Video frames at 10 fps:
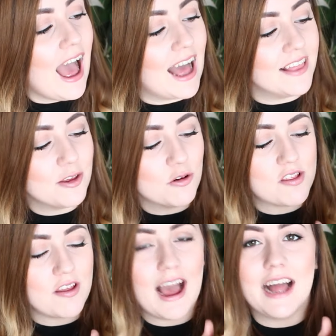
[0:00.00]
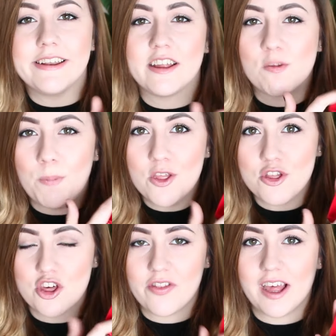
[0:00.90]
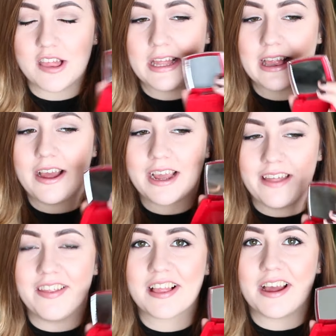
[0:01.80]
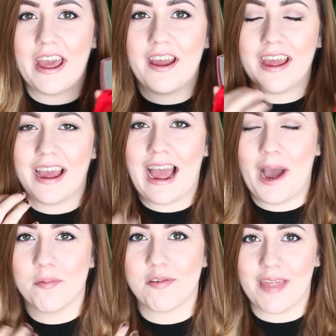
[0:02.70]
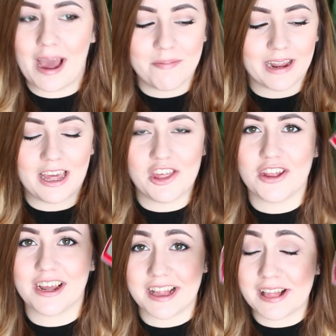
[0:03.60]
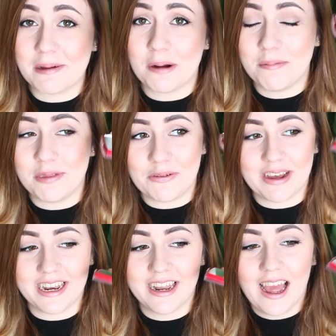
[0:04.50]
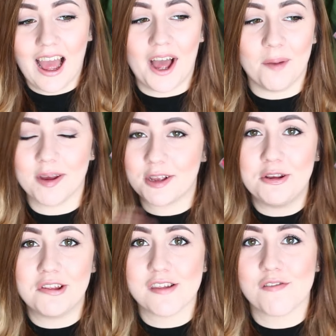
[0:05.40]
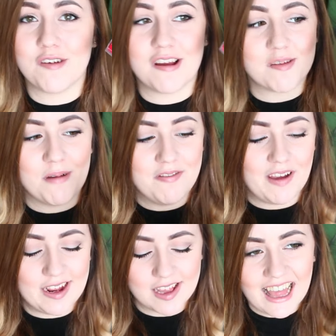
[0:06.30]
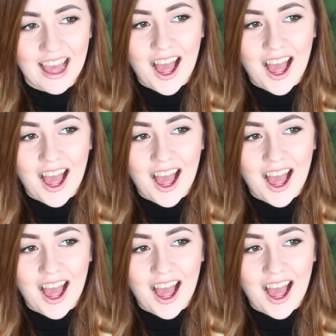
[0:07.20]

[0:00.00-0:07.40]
and it also had a sponge in there, so I was like, okay, this kind of helps with application, I can see what I'm doing, I can use this for the rest of my face.